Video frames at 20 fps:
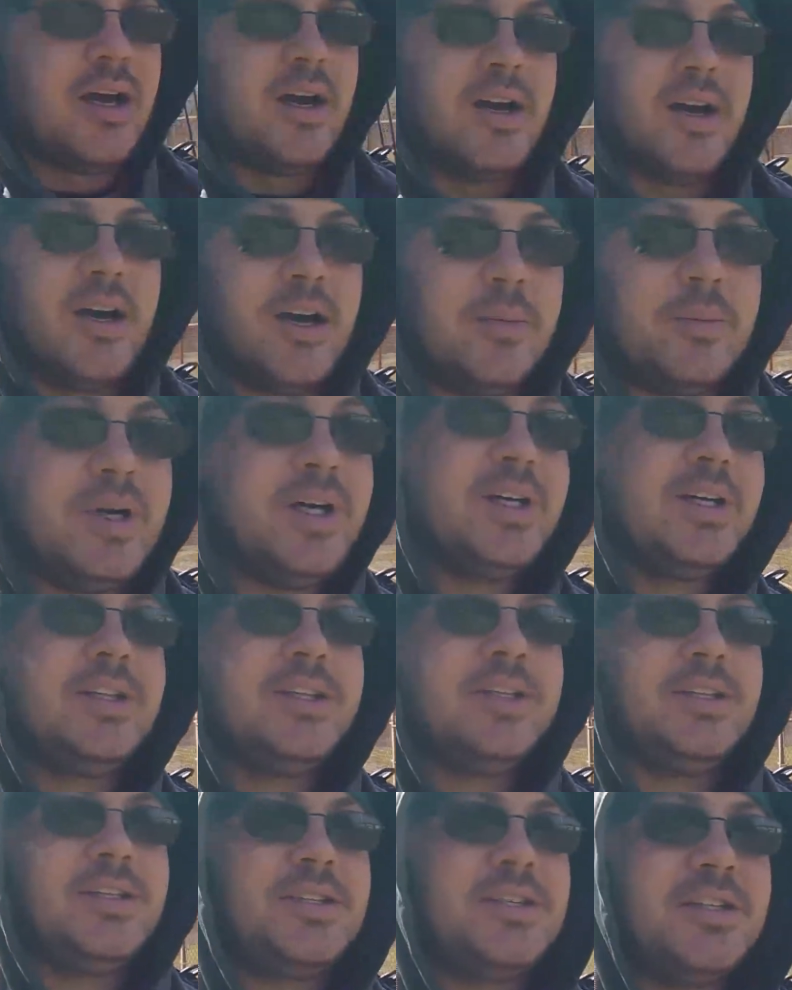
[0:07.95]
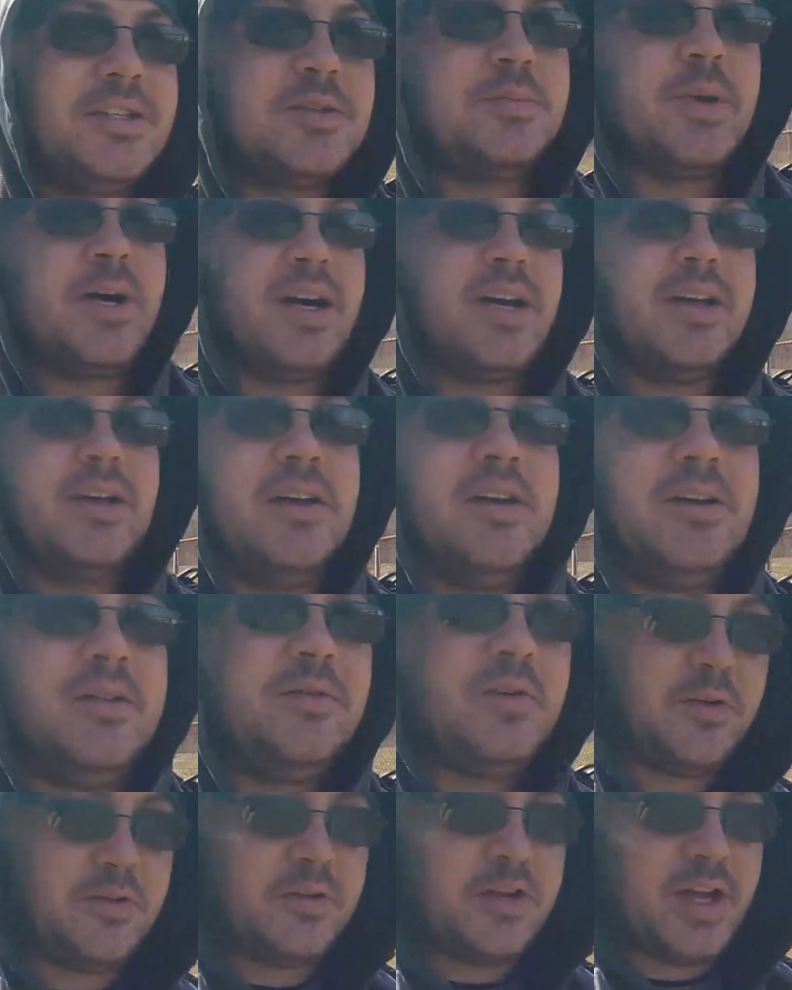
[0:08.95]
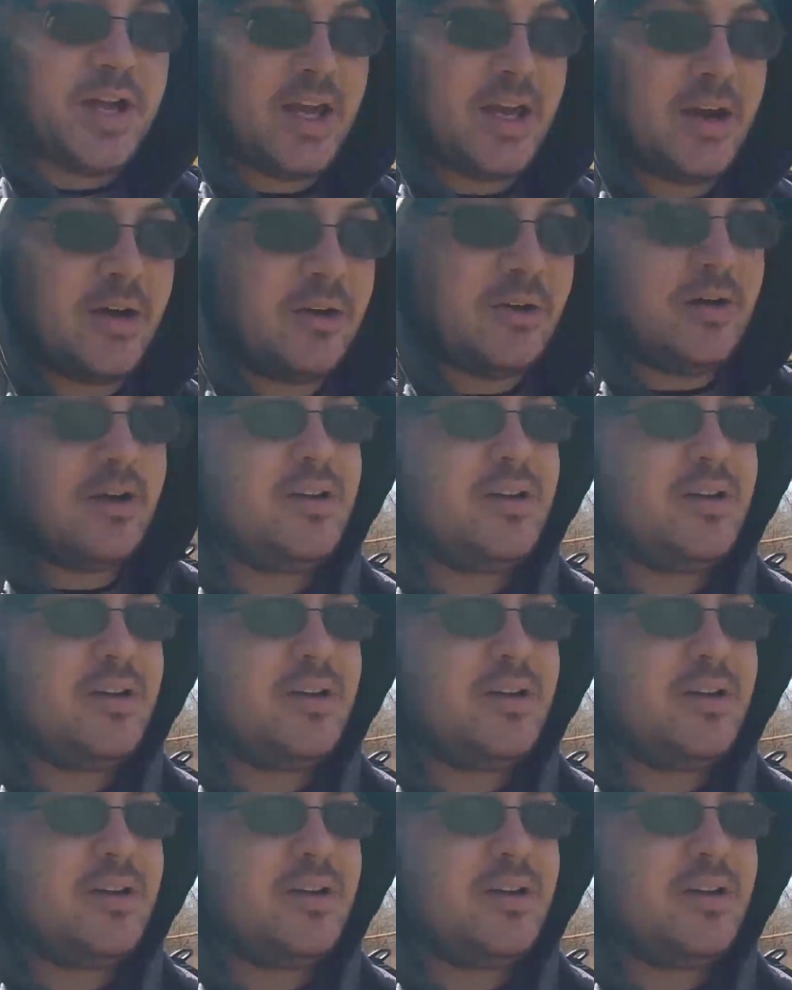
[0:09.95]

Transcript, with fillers: Um, this is my fifth day out.